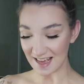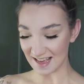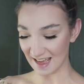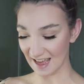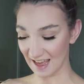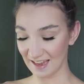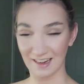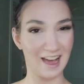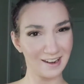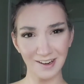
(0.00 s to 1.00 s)
And
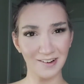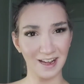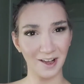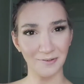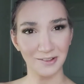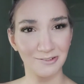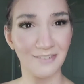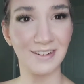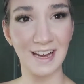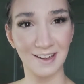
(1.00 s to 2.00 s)
I don't know, I always
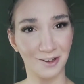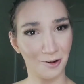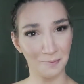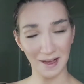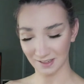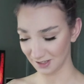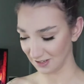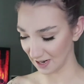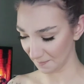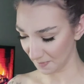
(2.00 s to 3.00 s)
go back to
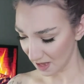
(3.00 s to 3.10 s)
them.